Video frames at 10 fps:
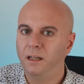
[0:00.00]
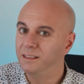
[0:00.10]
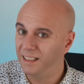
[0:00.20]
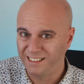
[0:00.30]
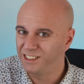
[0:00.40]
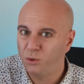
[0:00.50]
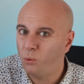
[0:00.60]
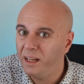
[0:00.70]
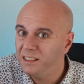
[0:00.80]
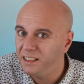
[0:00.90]
That's
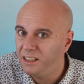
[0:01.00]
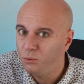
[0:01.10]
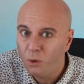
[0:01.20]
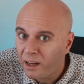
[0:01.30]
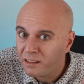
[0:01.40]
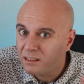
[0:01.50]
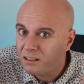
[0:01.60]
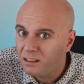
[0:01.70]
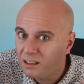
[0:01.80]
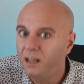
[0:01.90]
crazy, right?
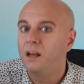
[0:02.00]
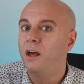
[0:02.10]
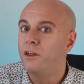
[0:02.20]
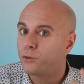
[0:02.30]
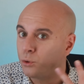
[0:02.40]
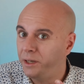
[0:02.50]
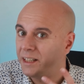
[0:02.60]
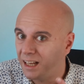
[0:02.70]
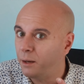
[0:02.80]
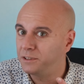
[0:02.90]
3
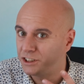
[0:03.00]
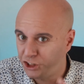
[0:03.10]
times